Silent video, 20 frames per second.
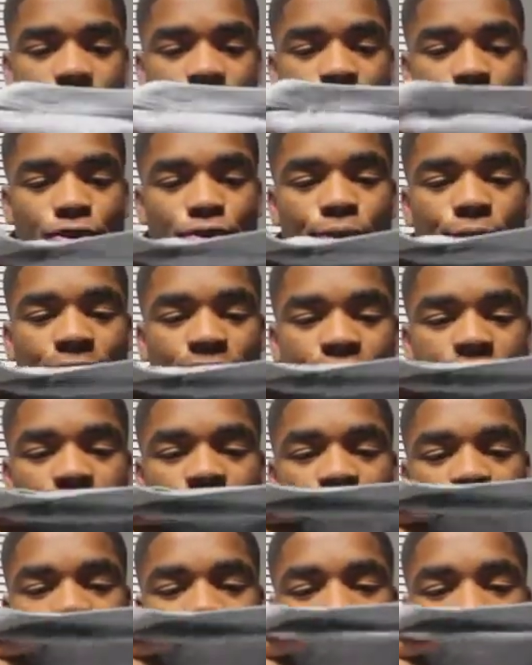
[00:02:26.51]
to
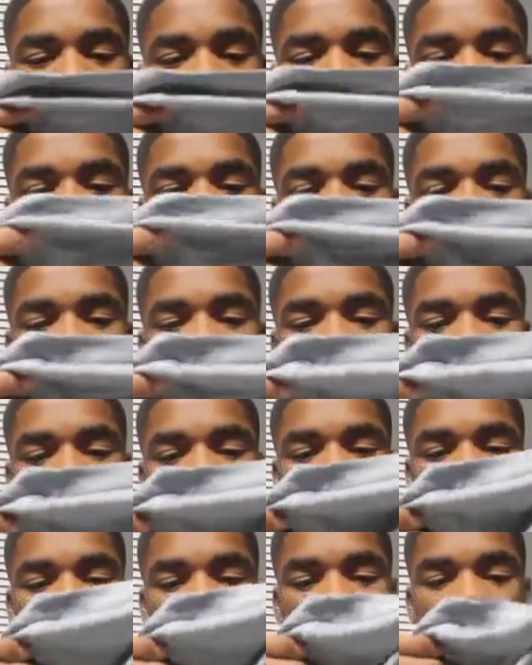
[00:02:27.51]
basically um,
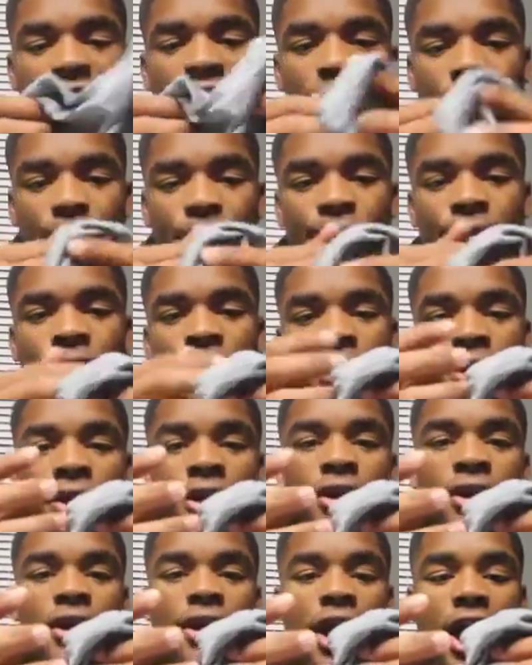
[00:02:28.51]
stop
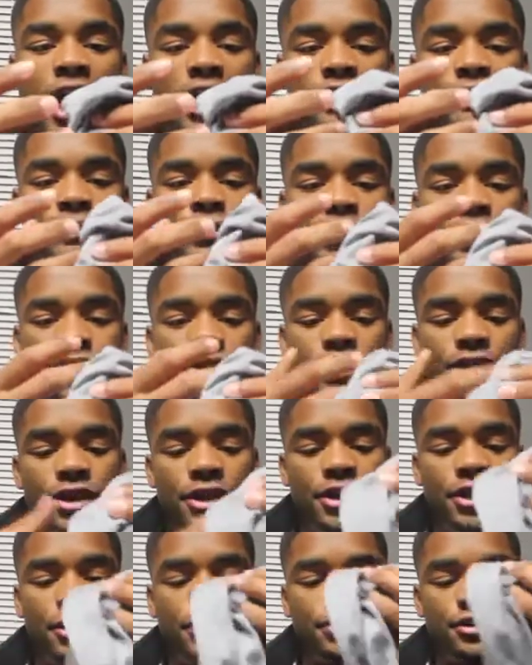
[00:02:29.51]
as much
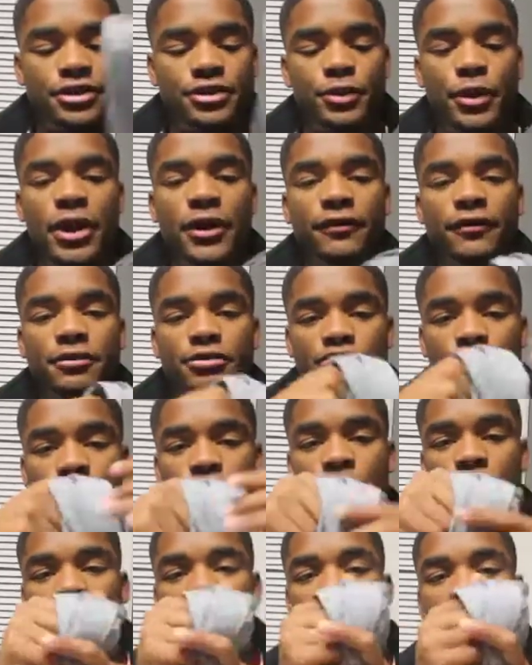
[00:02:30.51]
uh, sweat from
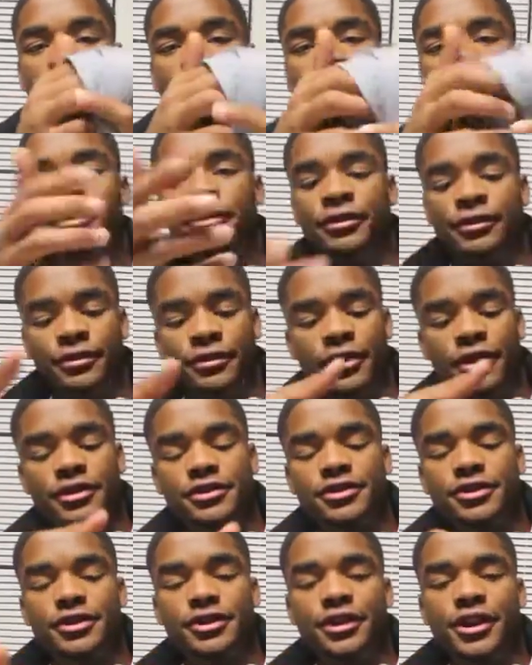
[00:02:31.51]
dripping down
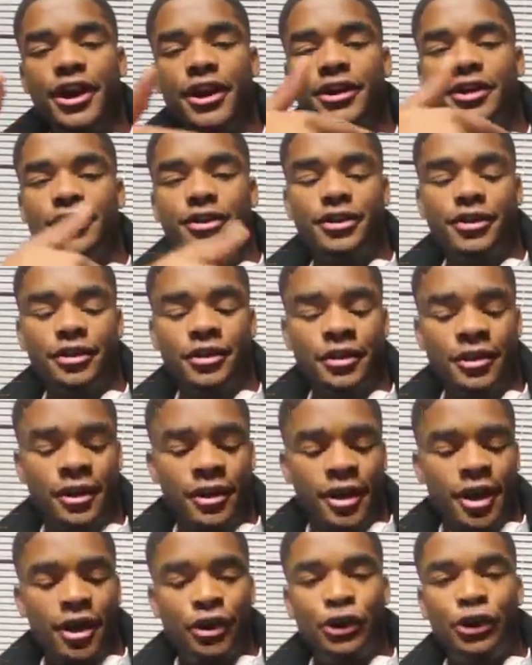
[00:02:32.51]
into you, like your
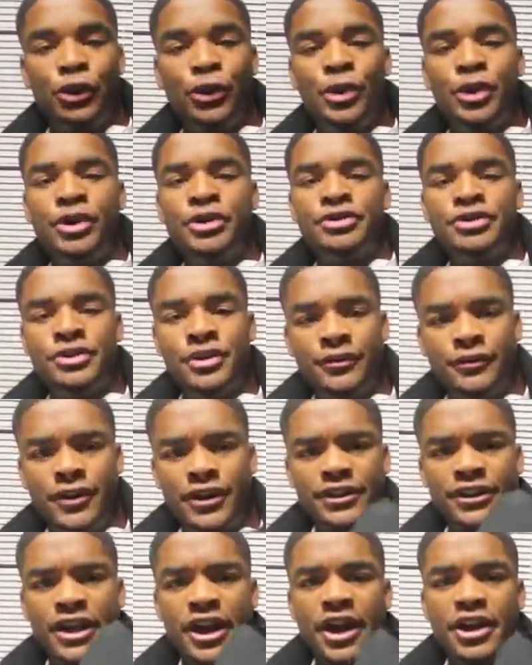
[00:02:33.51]
underwear and stuff
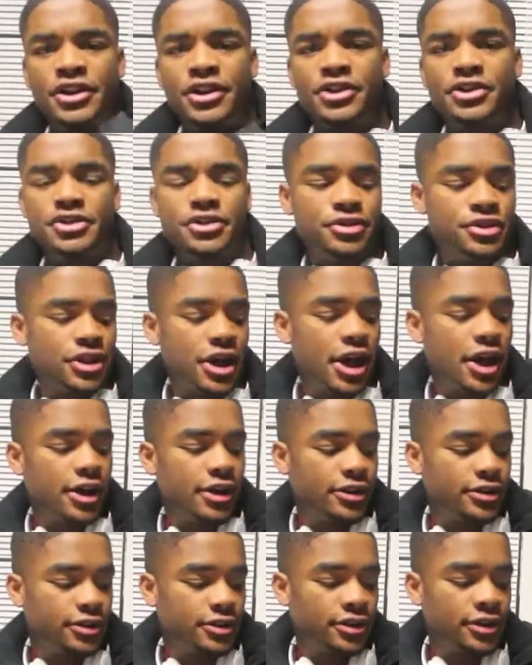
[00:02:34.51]
like that and your
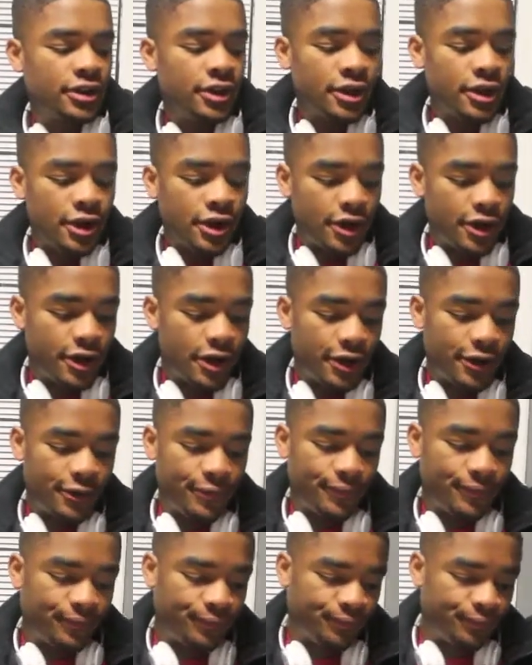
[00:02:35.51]
socks. Um,